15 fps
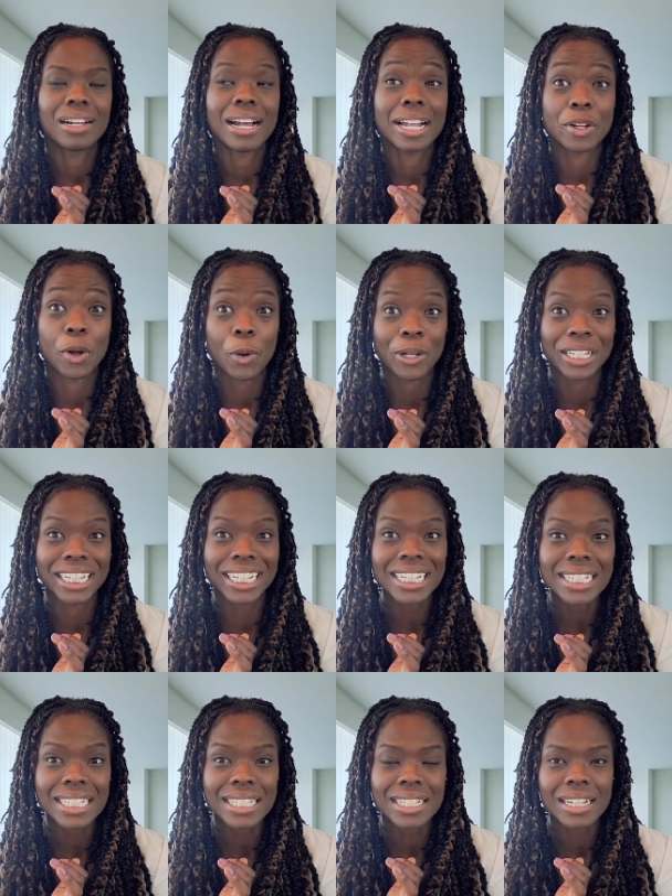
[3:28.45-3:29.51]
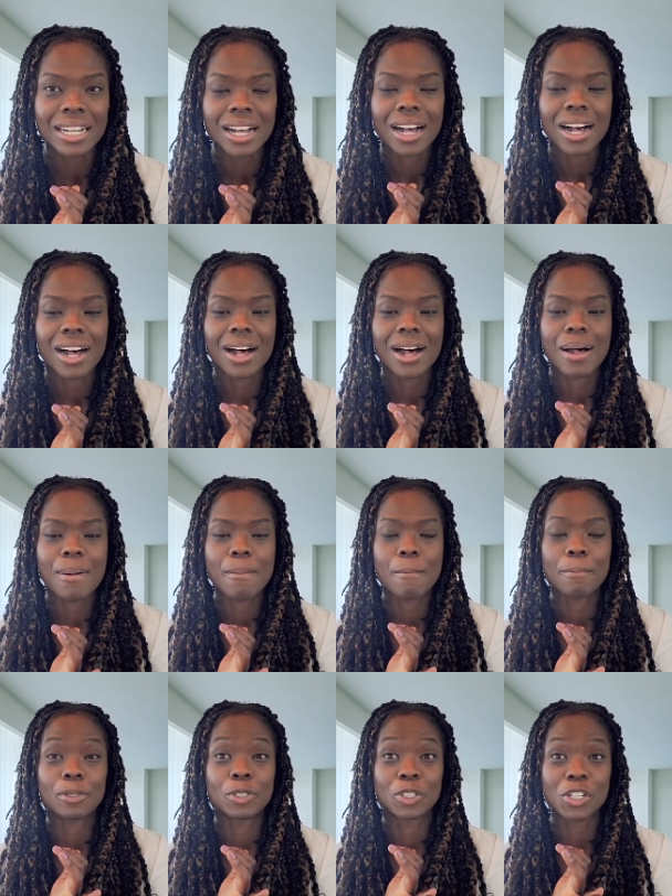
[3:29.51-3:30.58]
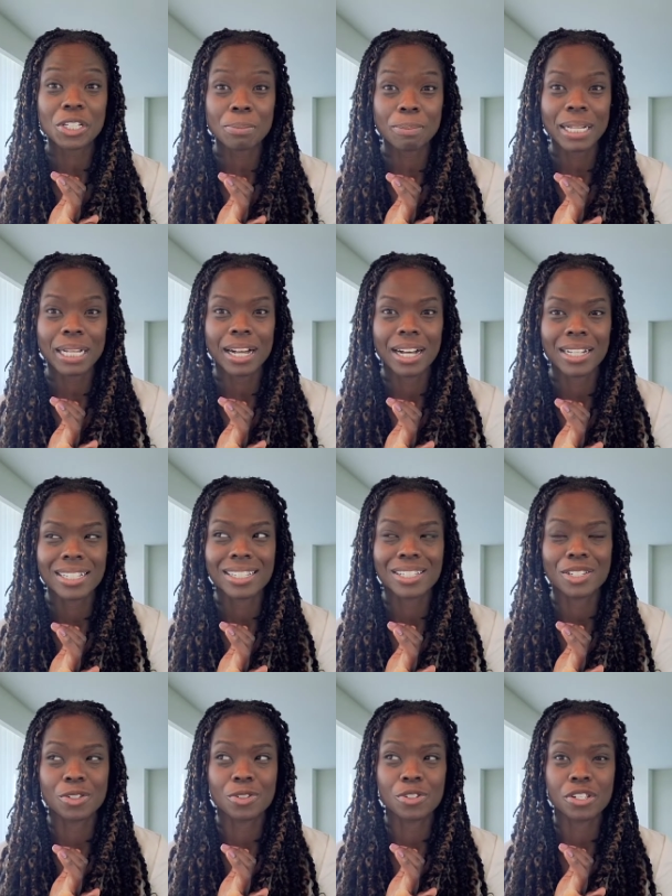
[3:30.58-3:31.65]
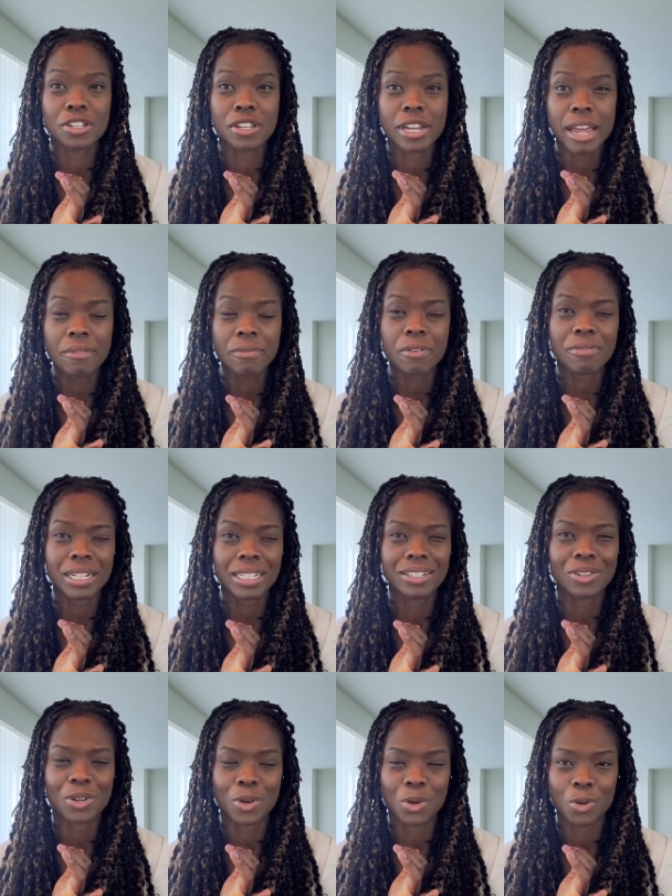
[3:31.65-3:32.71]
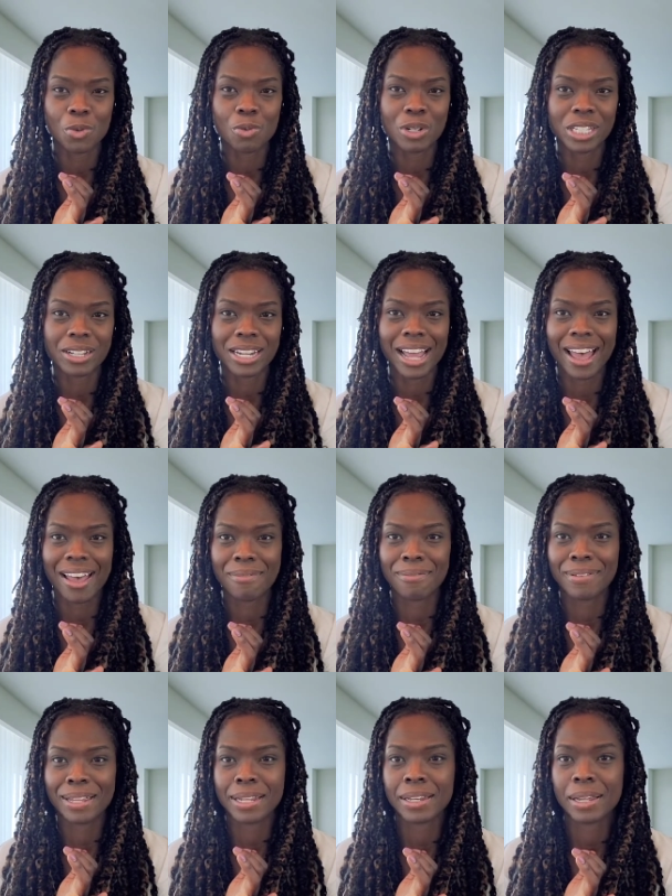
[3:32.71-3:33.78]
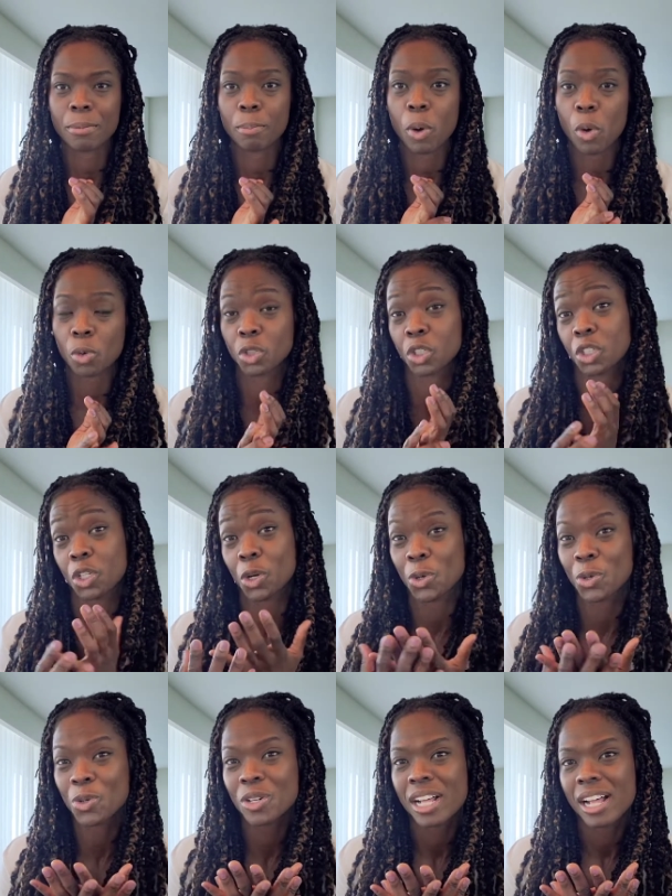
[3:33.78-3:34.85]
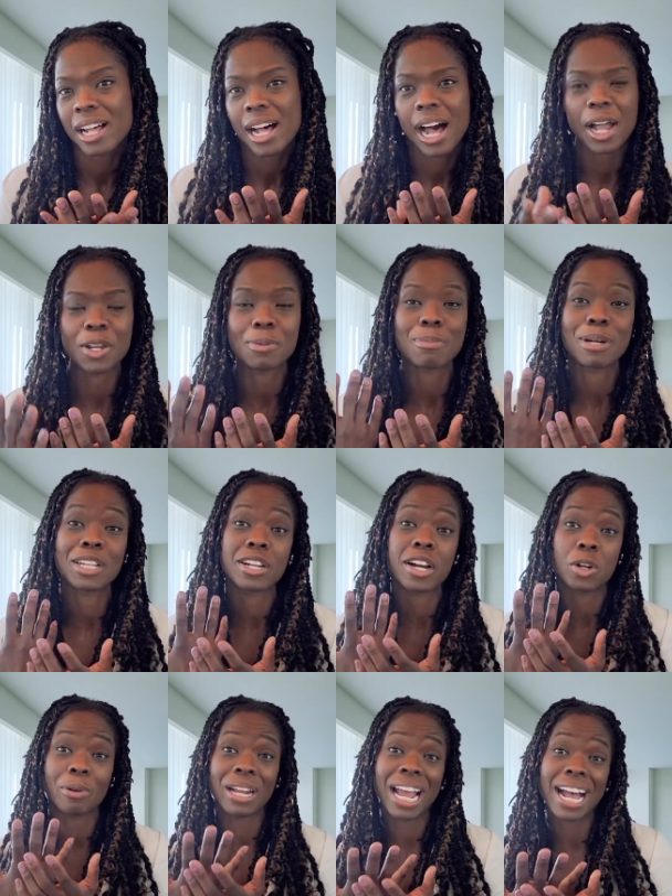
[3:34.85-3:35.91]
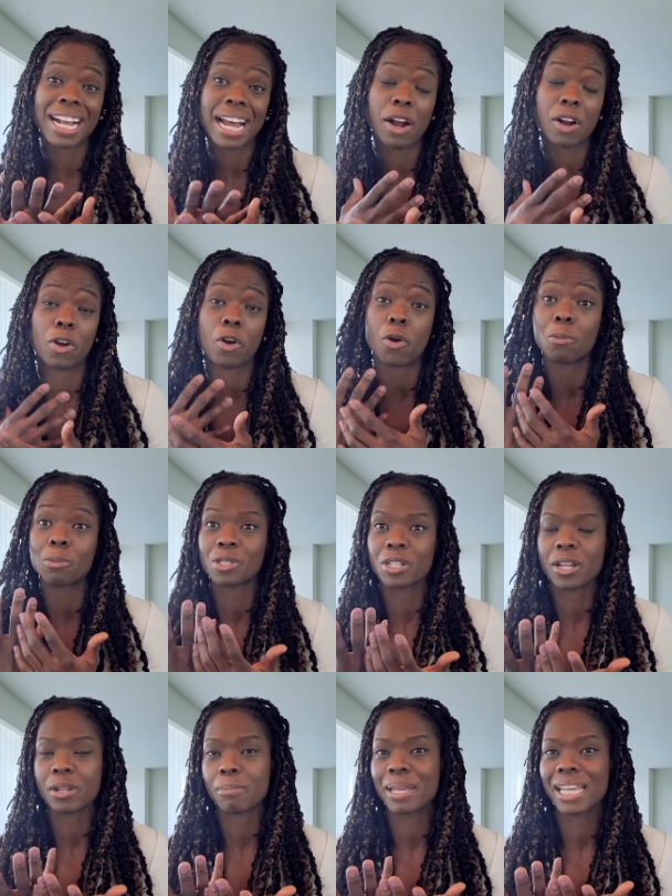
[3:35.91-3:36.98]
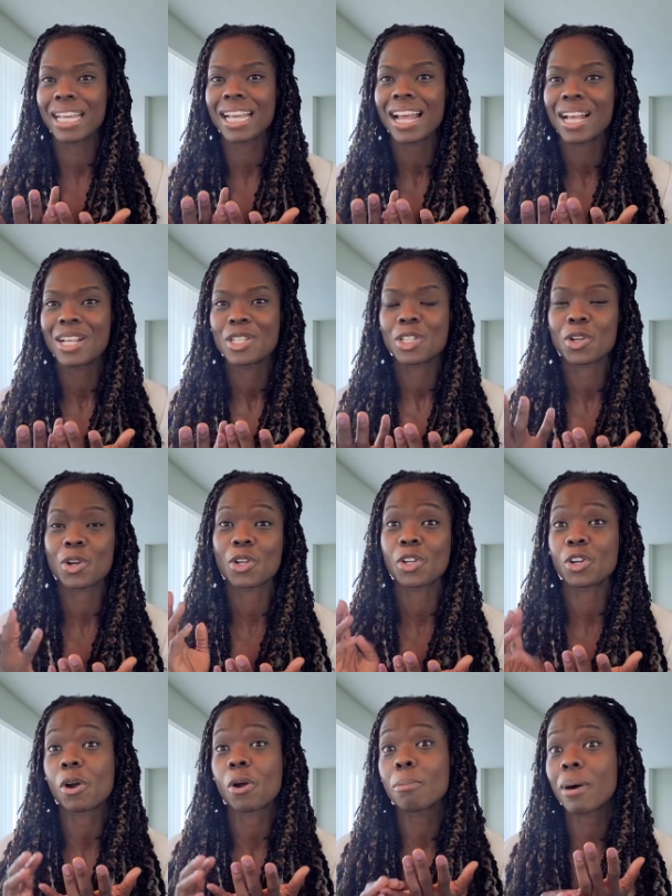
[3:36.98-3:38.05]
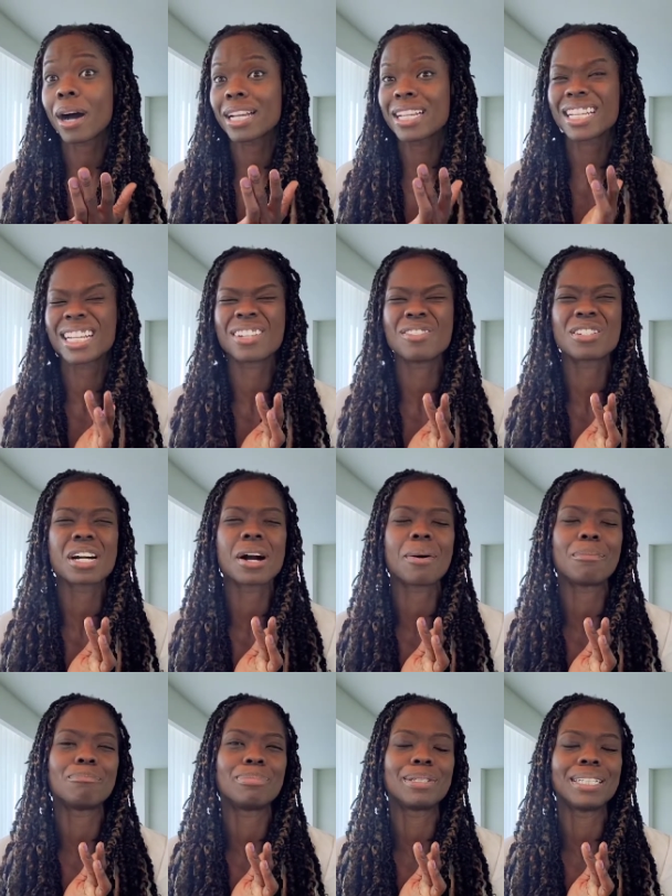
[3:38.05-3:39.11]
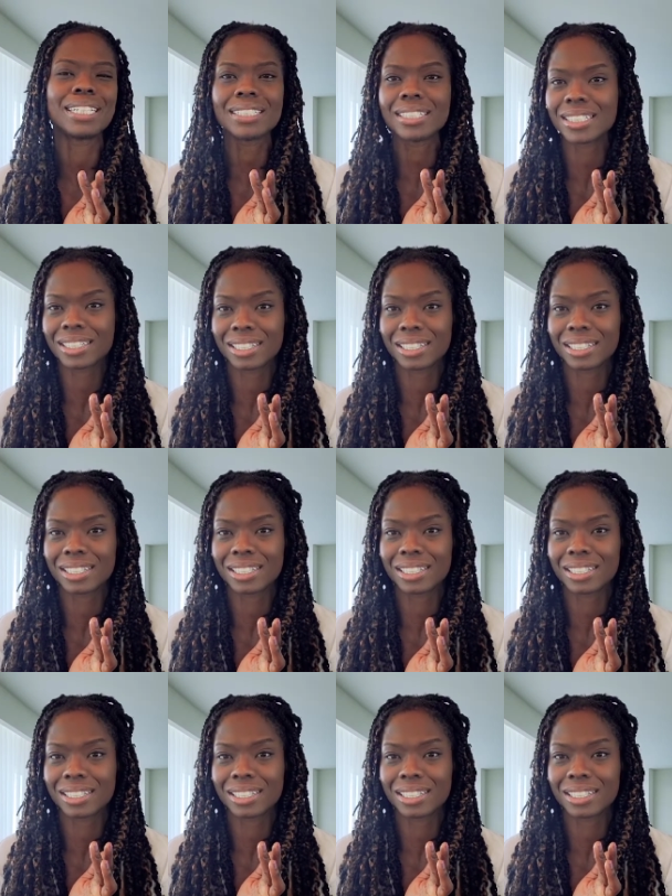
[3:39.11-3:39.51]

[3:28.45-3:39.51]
at earliest. Um, just because you never really know what's gonna happen post show, how your body gonna react, how your hormones gonna be. So your body could look completely